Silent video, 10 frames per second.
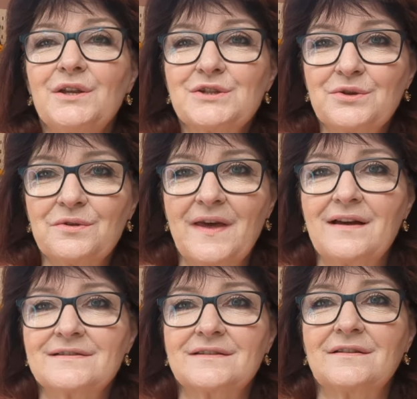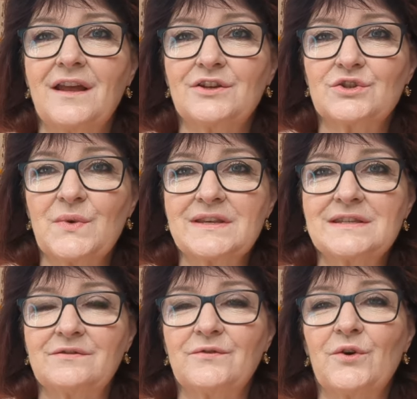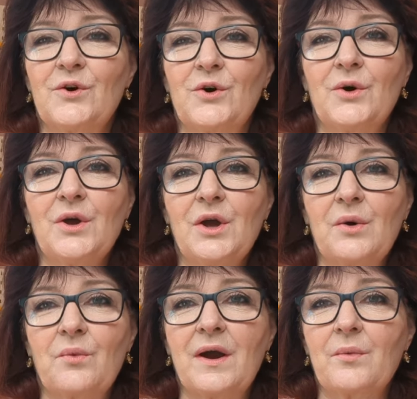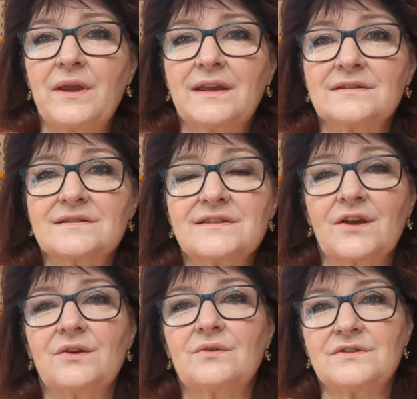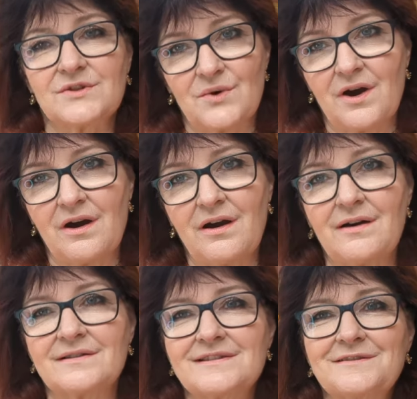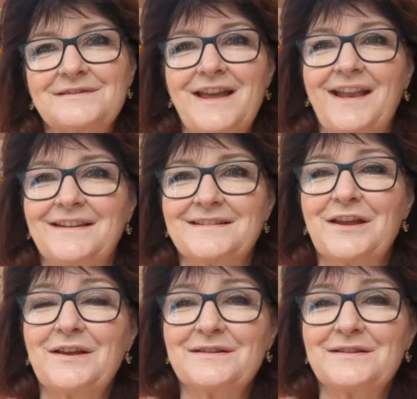2024 where we can sow to our heart's content.